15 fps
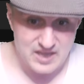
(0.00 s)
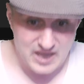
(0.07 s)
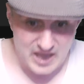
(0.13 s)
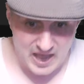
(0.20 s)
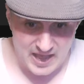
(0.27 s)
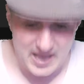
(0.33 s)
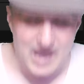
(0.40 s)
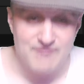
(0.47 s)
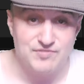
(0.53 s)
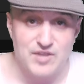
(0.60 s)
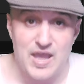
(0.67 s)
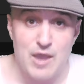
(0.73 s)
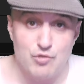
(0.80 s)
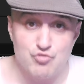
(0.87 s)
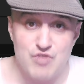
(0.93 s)
I have to
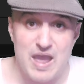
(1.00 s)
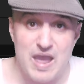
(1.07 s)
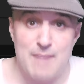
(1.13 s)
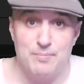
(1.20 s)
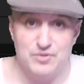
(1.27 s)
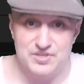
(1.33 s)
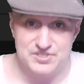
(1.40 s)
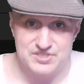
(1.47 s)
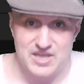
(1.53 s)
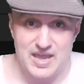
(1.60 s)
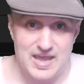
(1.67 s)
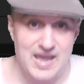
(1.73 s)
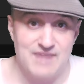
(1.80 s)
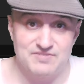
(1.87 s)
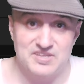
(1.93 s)
out grapple this guy.
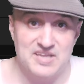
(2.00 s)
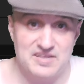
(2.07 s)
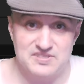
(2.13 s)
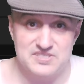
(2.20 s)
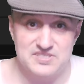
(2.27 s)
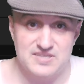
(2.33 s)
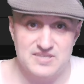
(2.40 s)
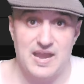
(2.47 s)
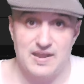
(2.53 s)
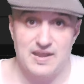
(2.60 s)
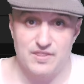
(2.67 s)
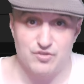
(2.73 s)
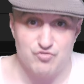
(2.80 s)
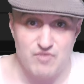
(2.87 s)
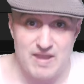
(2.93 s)
I have to get this guy to
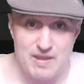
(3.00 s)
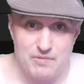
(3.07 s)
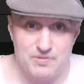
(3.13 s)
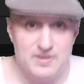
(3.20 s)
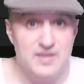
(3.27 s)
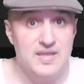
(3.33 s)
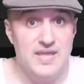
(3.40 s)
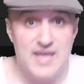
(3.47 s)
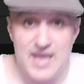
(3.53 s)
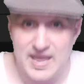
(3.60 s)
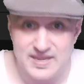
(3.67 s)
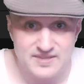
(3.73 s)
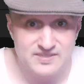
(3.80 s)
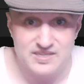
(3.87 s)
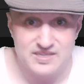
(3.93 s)
the ground. And
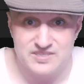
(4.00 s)
he did